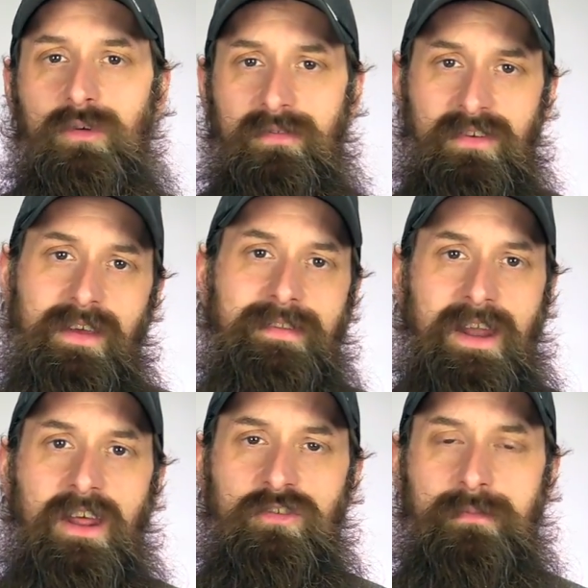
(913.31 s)
You have to take
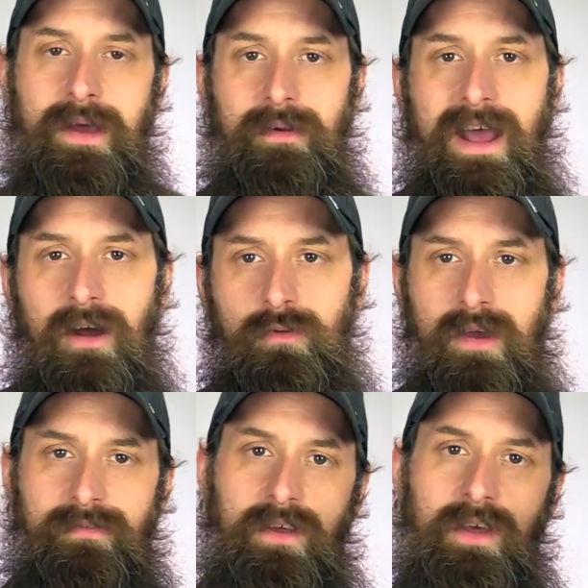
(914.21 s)
that engine mount out. You
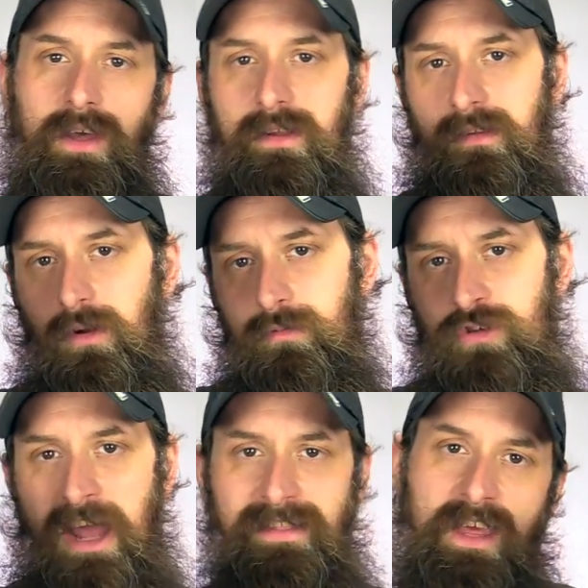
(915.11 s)
have to, you know,
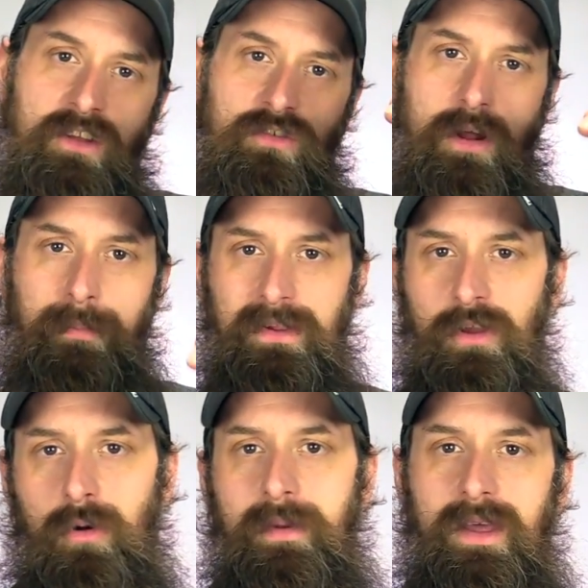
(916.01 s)
jack the engine up a
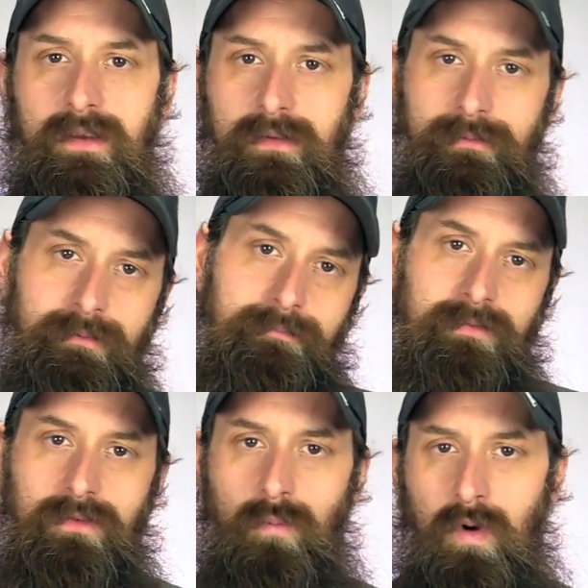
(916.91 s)
little bit
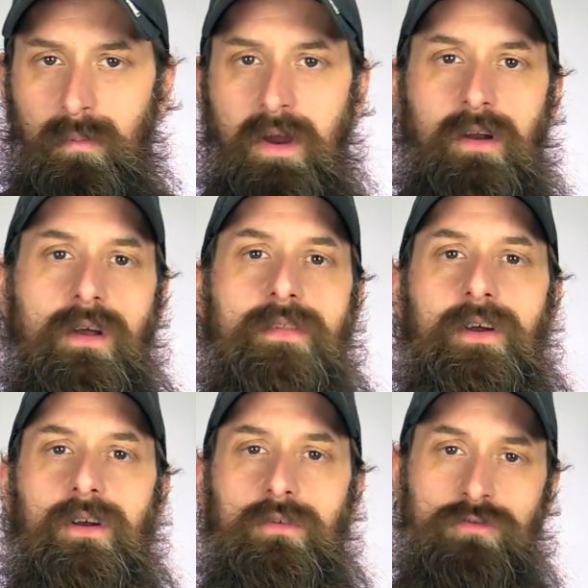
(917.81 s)
one way or
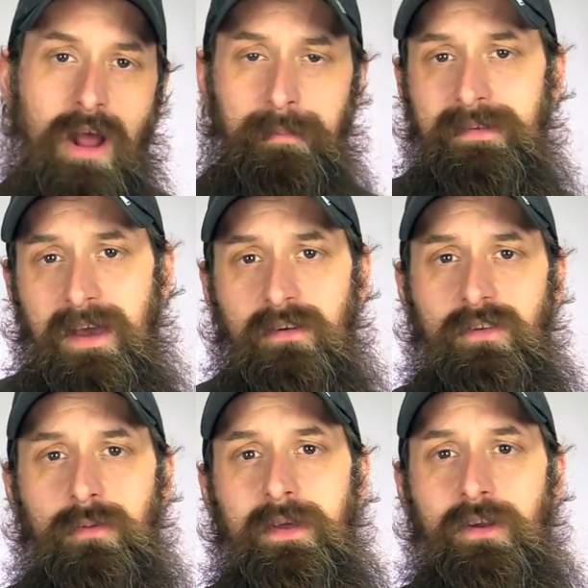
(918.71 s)
another, or drop it down a
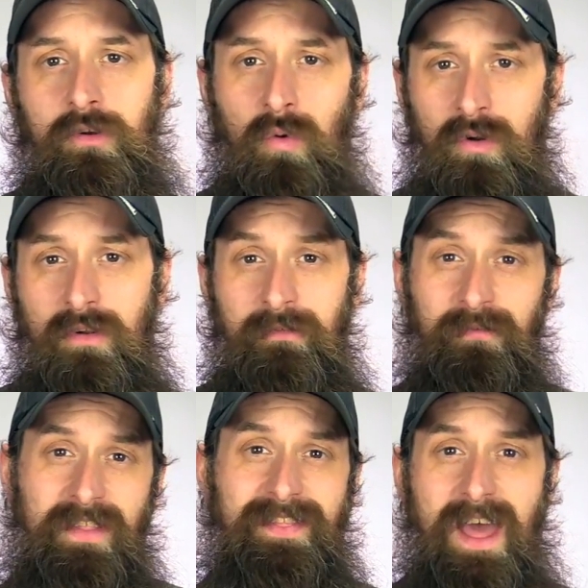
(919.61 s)
little bit in order to
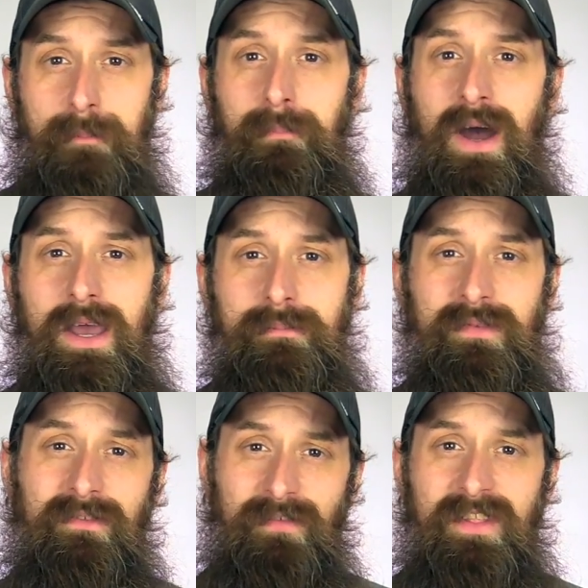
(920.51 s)
fit that pipe
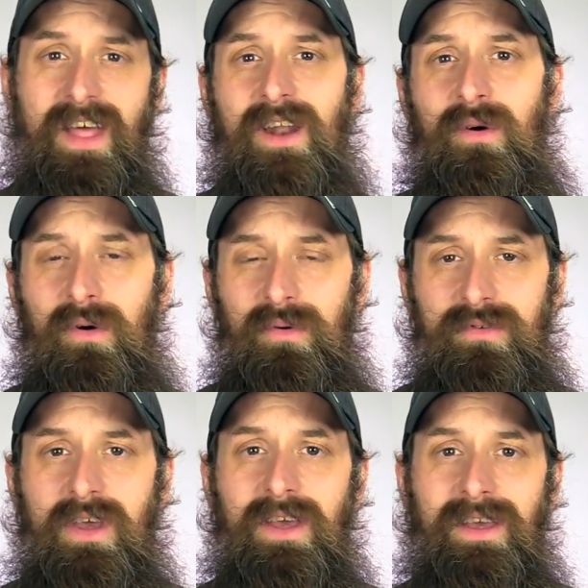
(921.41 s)
and fit that
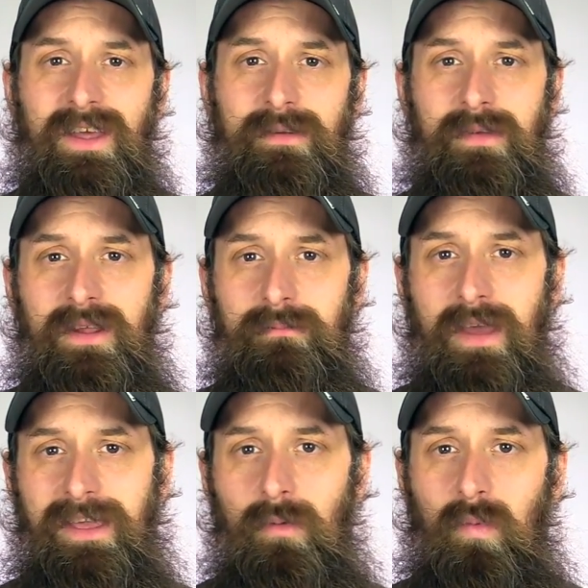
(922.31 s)
hose and
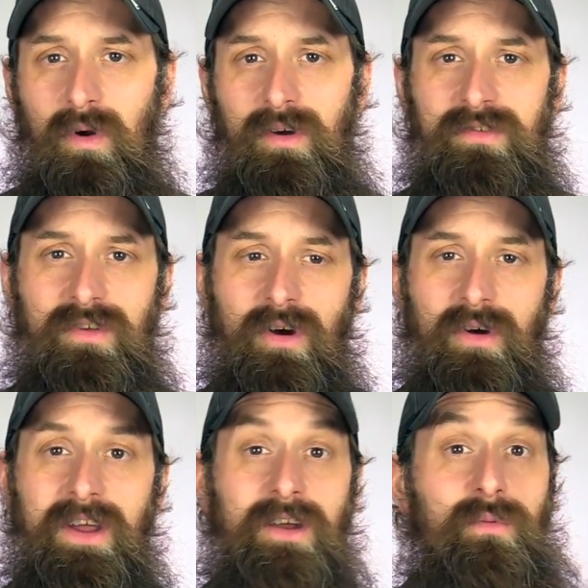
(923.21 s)
make it work.
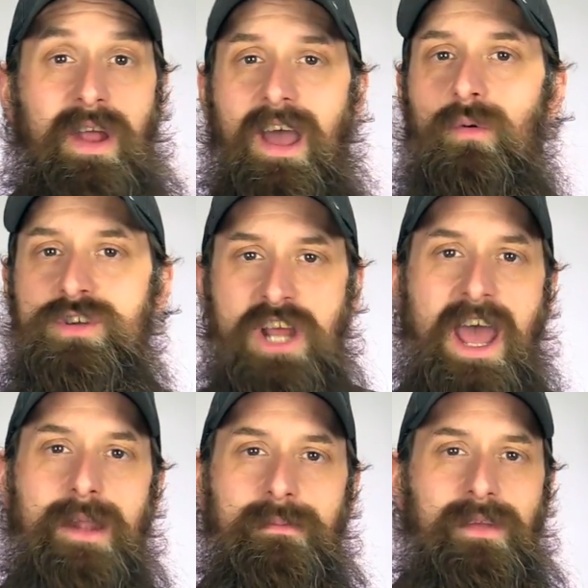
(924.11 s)
So, Ray, I wish I
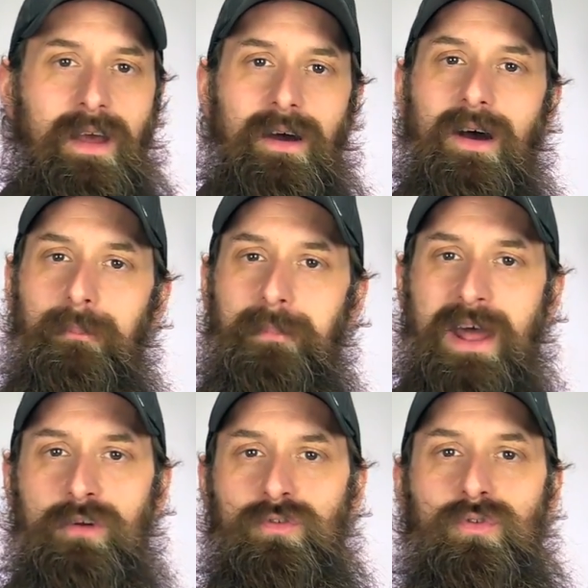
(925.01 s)
had a
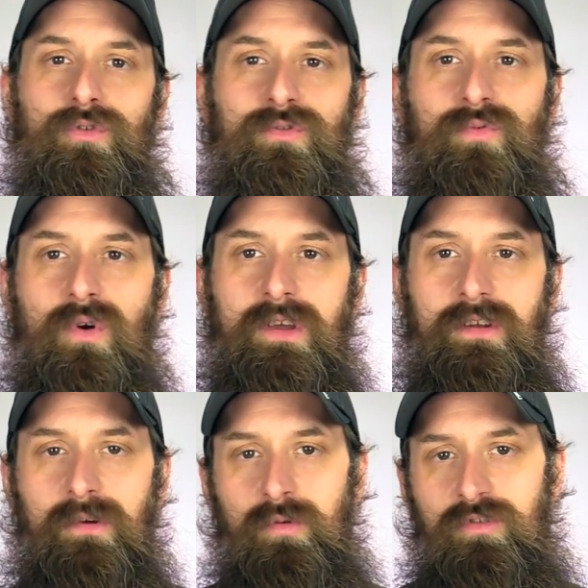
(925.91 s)
better solution for you,
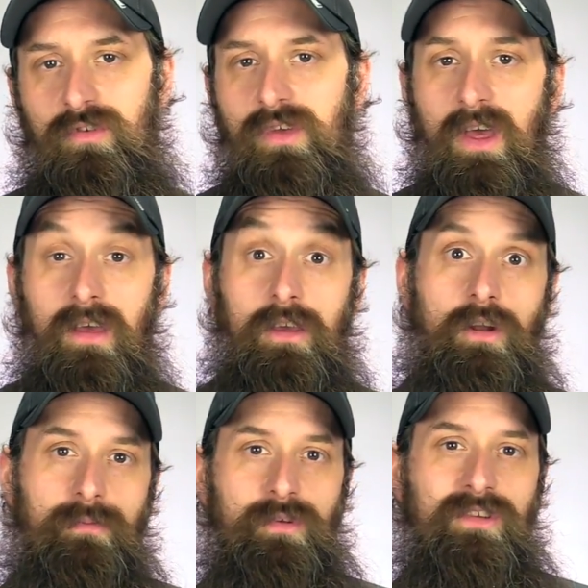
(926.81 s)
and it was just, you
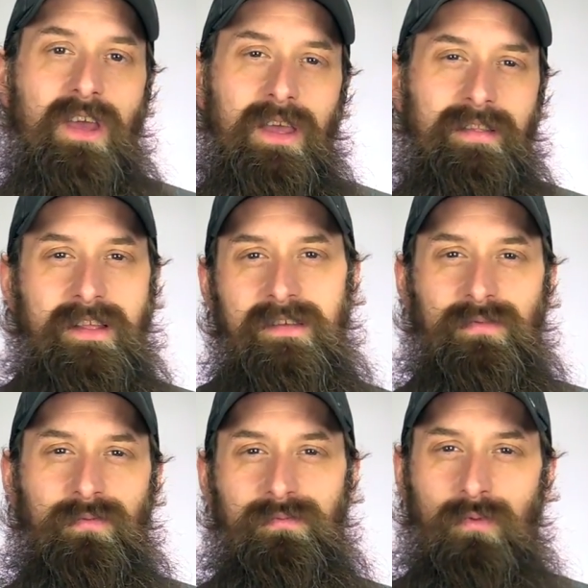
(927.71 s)
know, if you take this
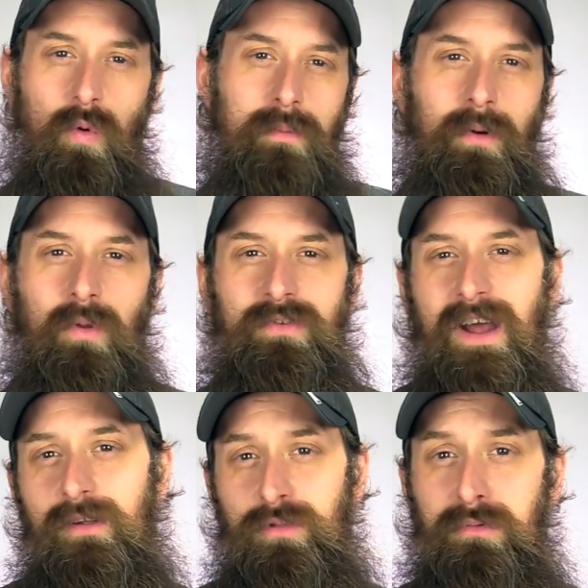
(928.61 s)
four bolts
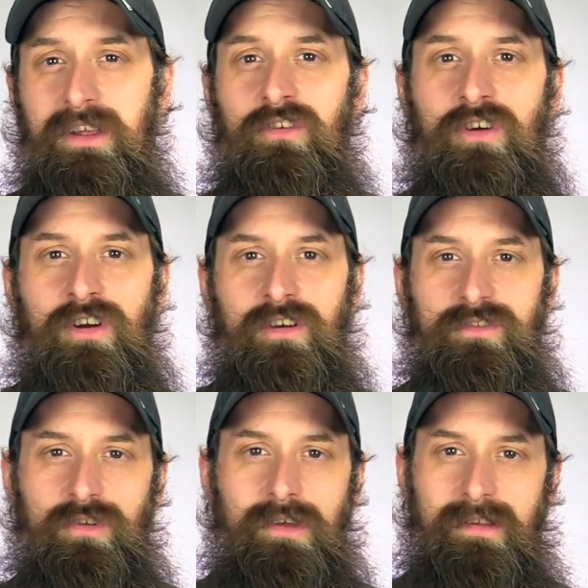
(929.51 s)
out, three
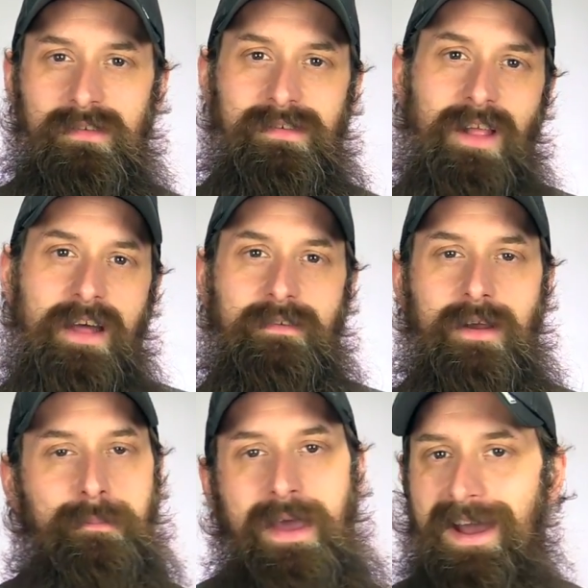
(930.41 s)
turns, you can slide it
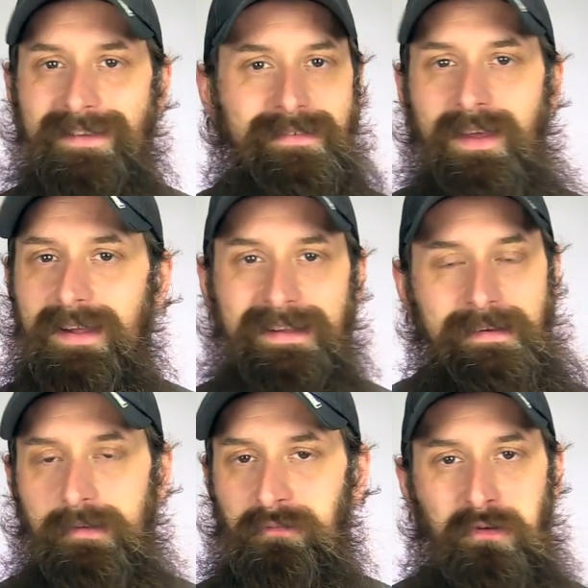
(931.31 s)
right past.
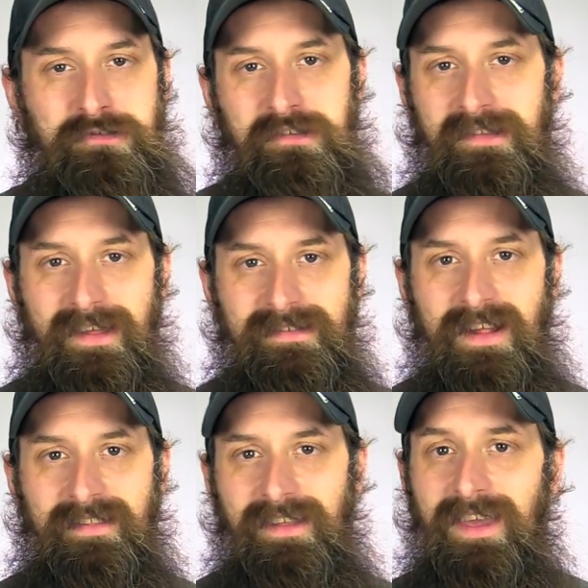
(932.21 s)
Unfortunately, that's
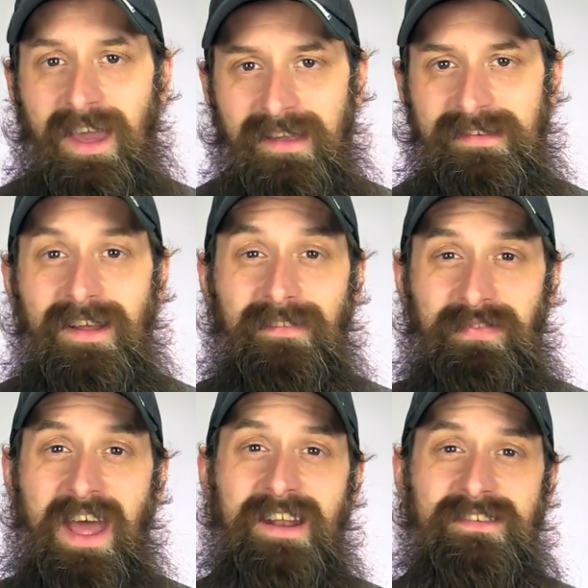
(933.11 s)
not the case.
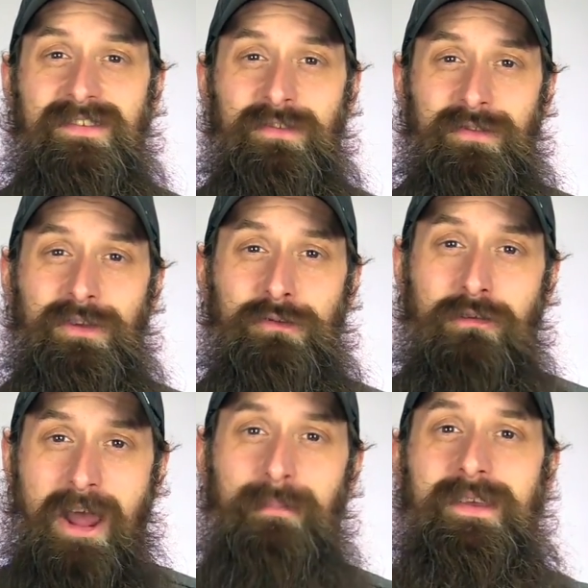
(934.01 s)
That is the
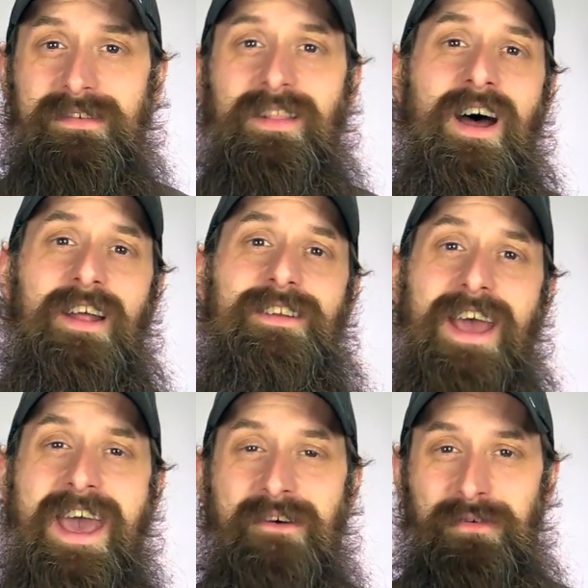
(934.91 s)
crappiest line to
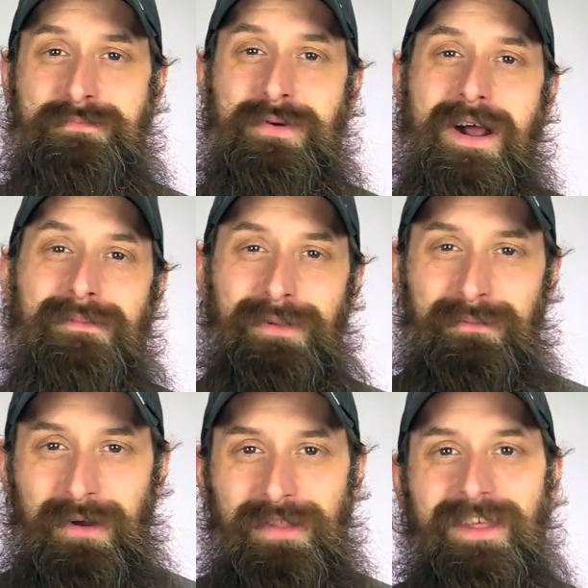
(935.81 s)
have a problem
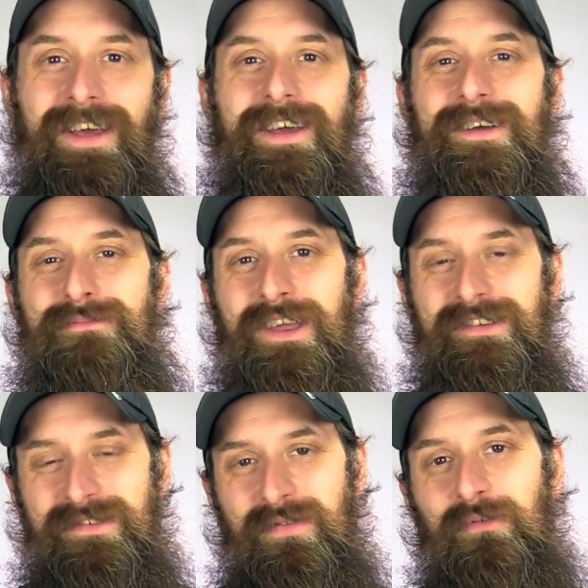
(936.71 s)
with
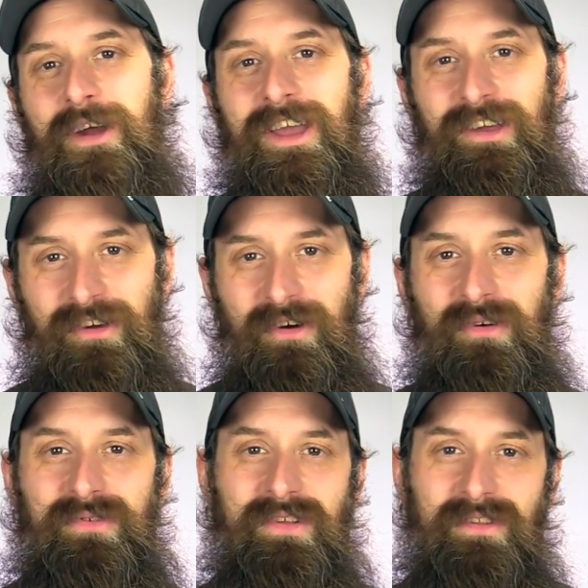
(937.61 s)
because of the way it
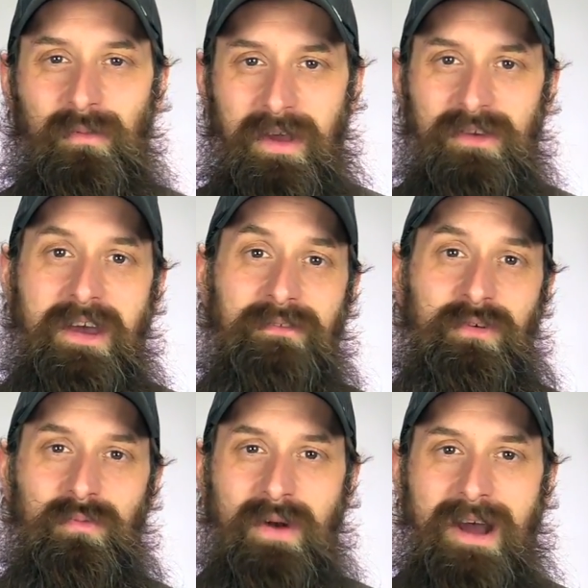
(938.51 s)
goes and the way you have
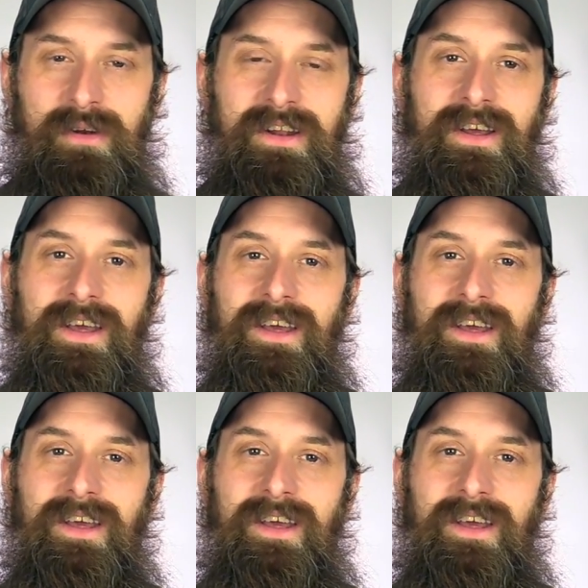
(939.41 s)
to route it.